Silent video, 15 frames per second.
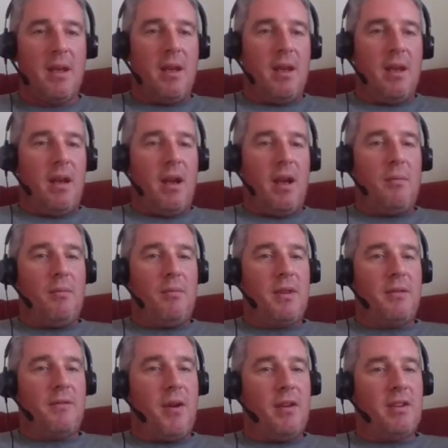The
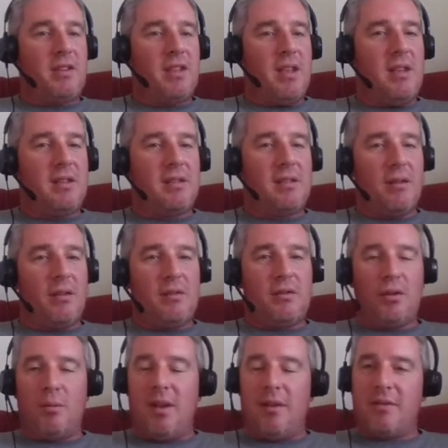first is on the
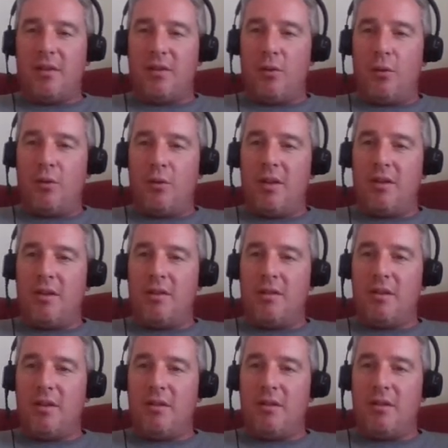top left-hand corner,
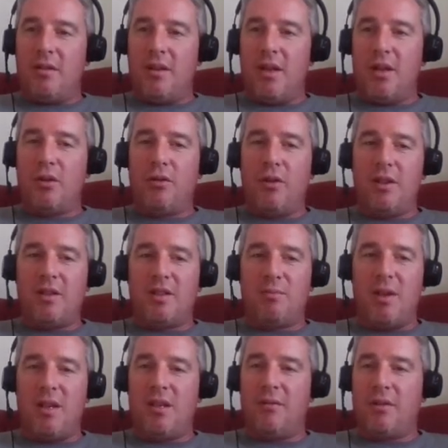the increased
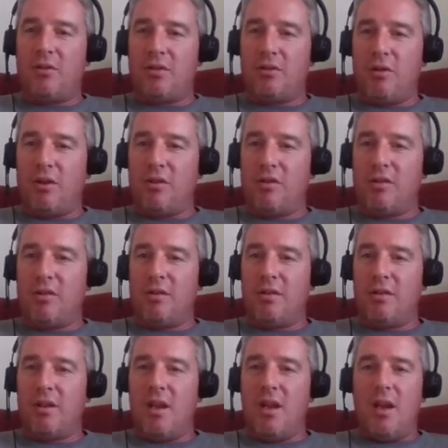speed of construction.
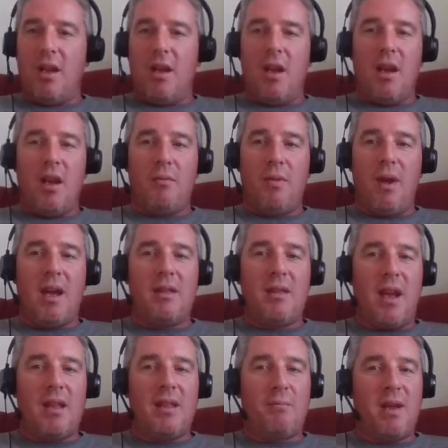And
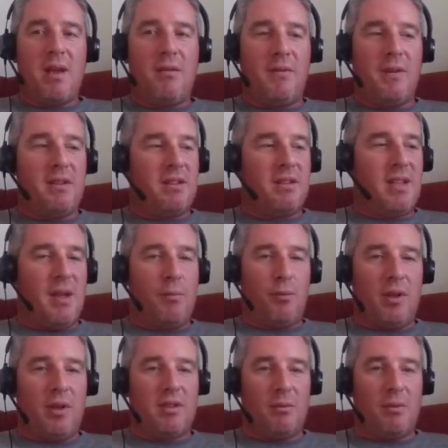the benefits that
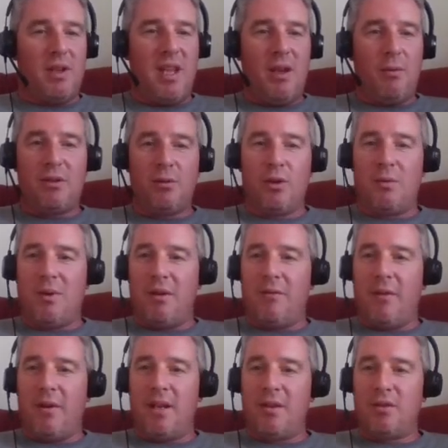brings. Now here we talk about
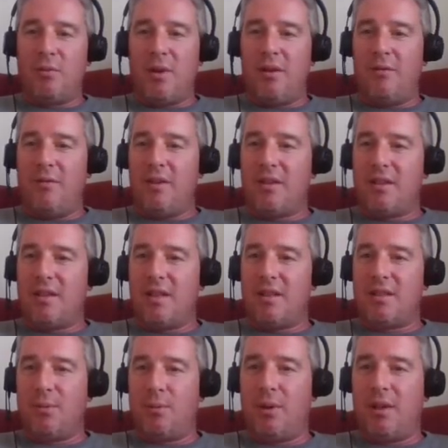financial benefits, and that's
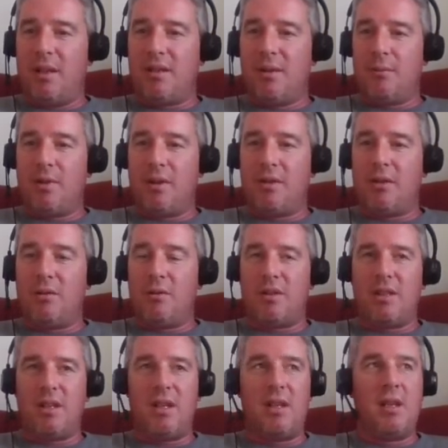typically something that you
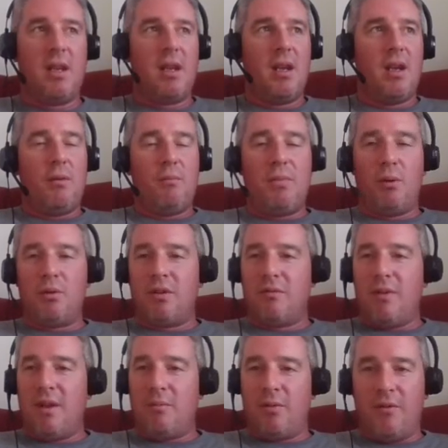see
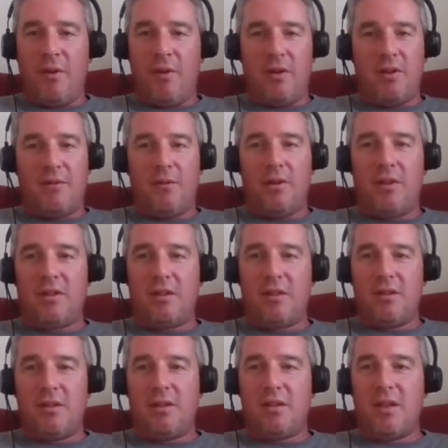build-to-rent providers, for
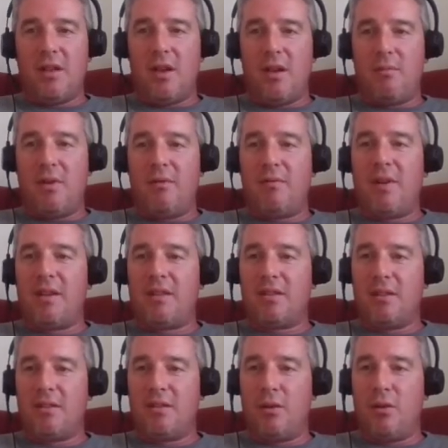instance,
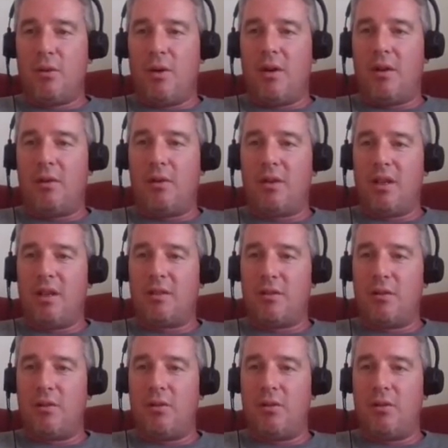investors who are looking to